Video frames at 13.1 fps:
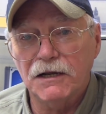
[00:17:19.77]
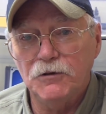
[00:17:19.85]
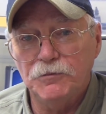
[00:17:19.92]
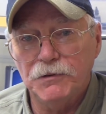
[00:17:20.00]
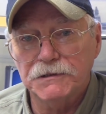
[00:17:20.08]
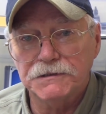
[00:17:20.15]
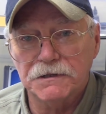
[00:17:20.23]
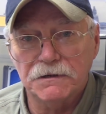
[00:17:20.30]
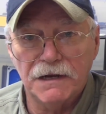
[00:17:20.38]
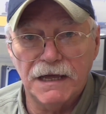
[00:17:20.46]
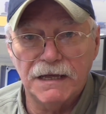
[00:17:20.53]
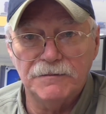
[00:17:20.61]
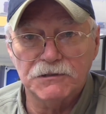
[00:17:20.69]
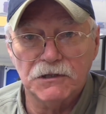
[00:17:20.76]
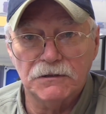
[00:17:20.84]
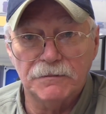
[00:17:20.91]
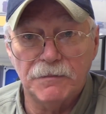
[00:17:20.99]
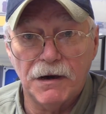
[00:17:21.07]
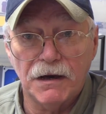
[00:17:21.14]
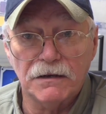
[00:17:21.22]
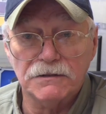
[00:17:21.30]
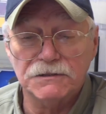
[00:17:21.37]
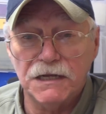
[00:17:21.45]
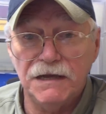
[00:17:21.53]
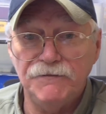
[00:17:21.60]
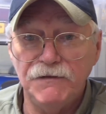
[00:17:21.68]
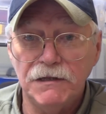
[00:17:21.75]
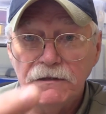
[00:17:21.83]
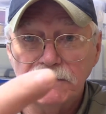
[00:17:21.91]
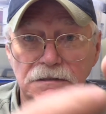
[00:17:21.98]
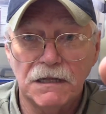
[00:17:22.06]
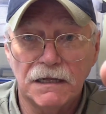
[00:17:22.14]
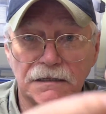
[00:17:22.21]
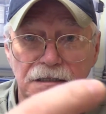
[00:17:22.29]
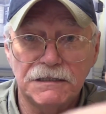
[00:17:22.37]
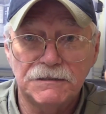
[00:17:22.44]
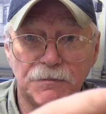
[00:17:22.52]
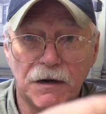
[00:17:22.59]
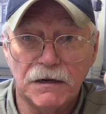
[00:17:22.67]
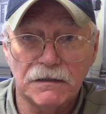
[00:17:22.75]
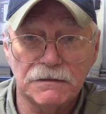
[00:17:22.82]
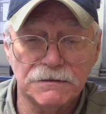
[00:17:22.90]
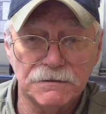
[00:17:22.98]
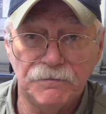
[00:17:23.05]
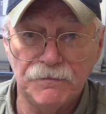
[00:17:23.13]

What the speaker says: who puts their names on the bottles, if it looks like these bottles.